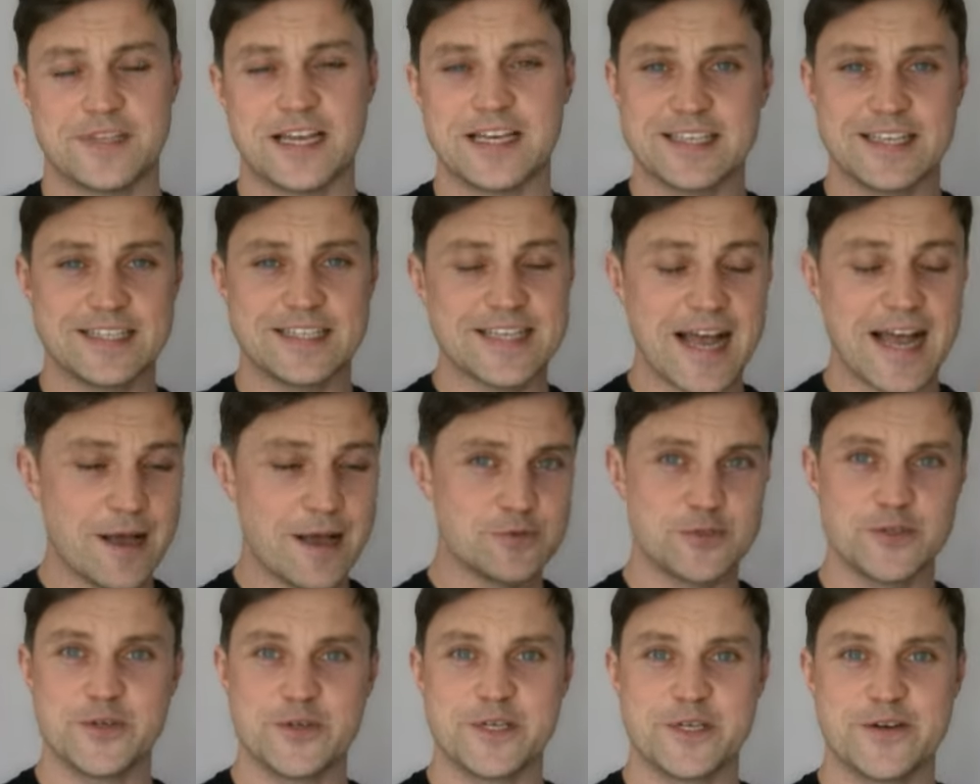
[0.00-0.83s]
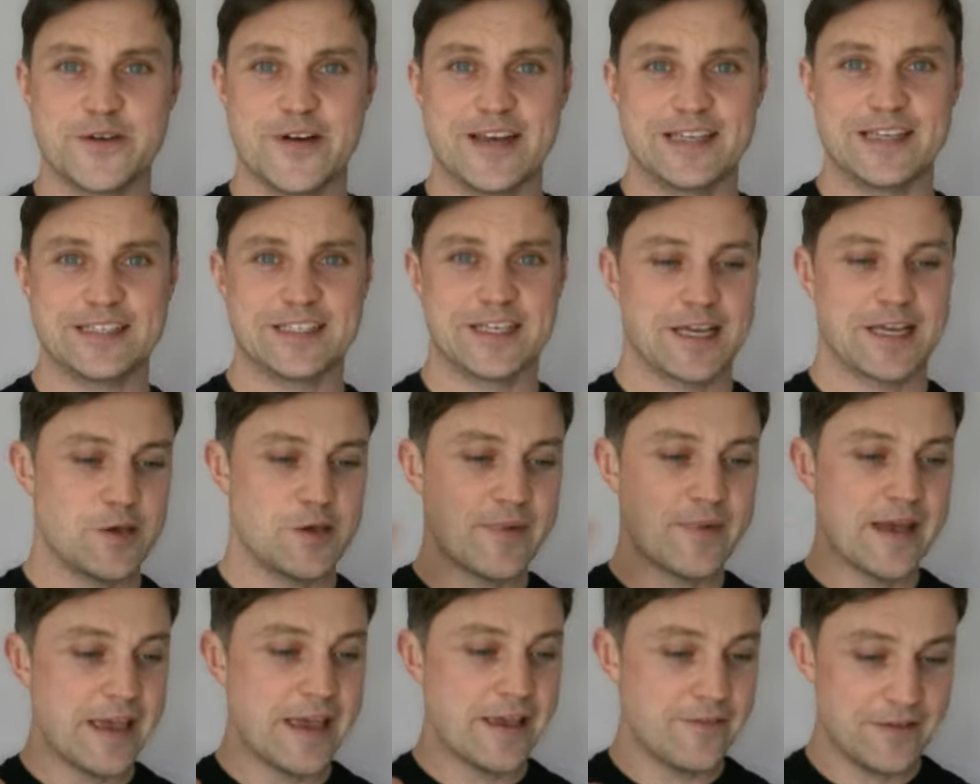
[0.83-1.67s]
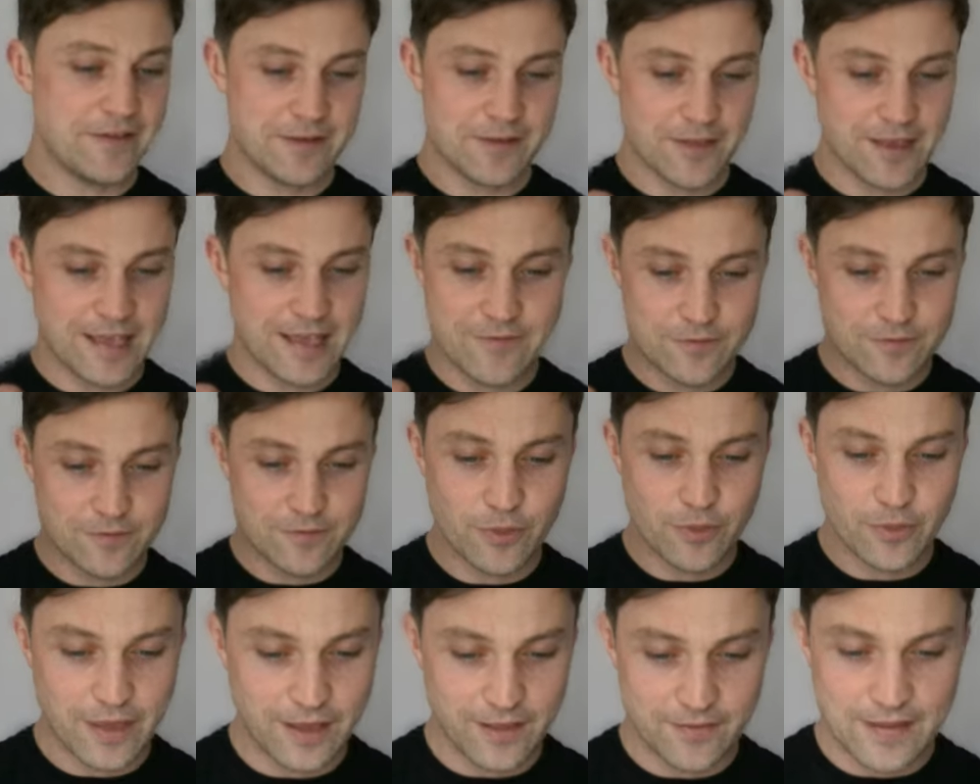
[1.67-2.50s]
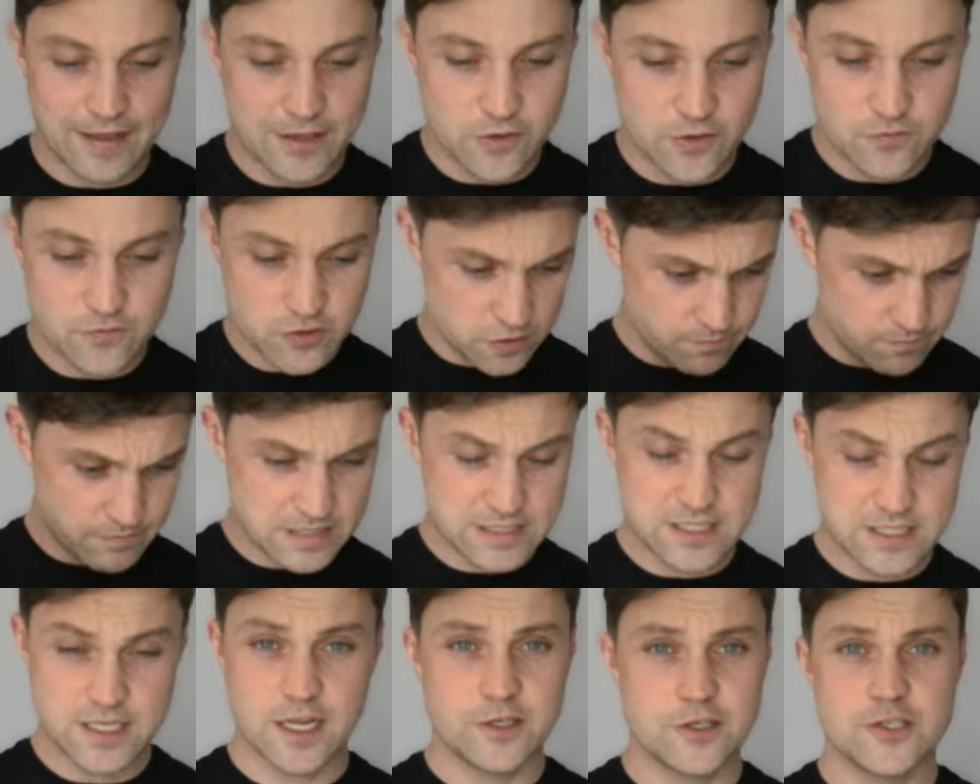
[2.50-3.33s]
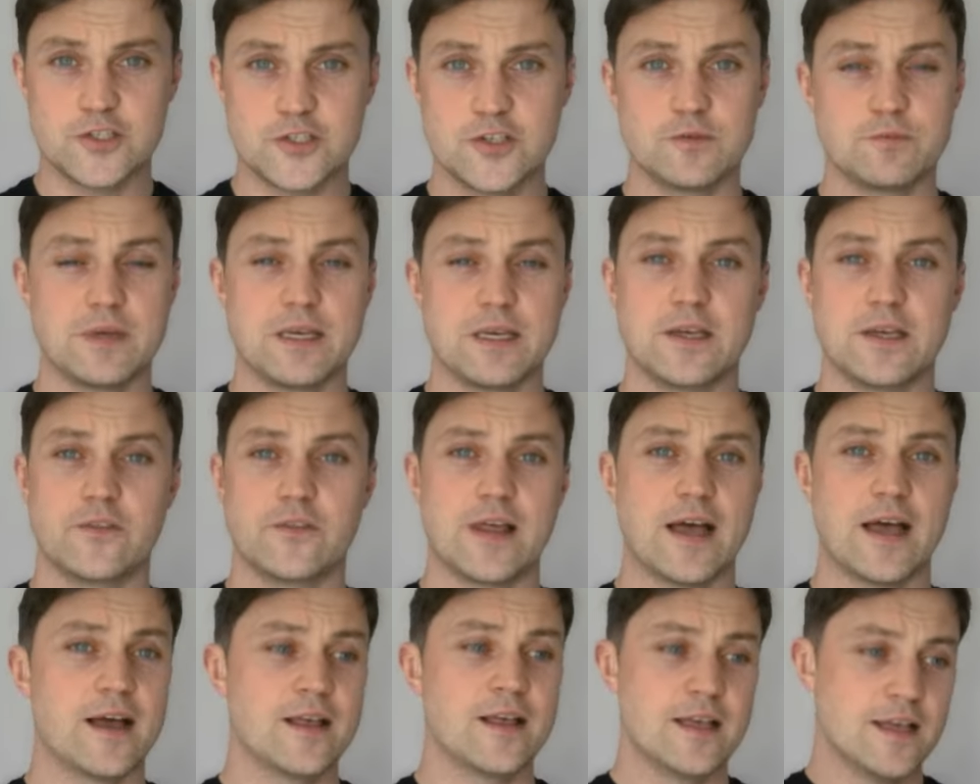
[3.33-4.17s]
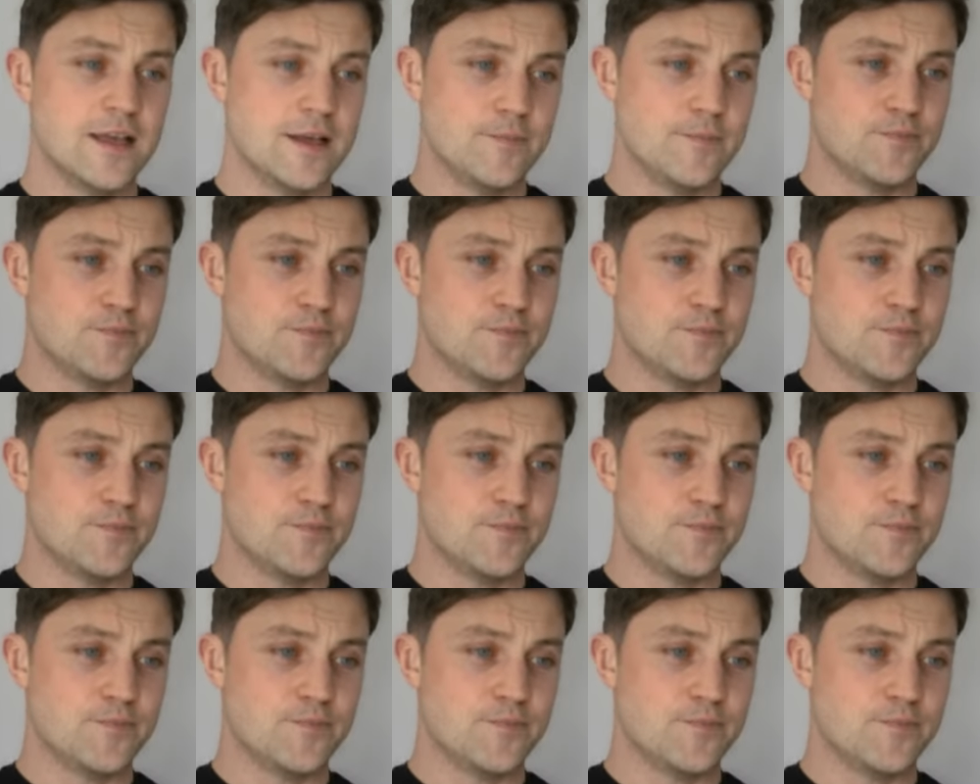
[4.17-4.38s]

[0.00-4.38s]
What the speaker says: That is absolutely crazy. Okay, you may even think that you've just misunderstood me on that.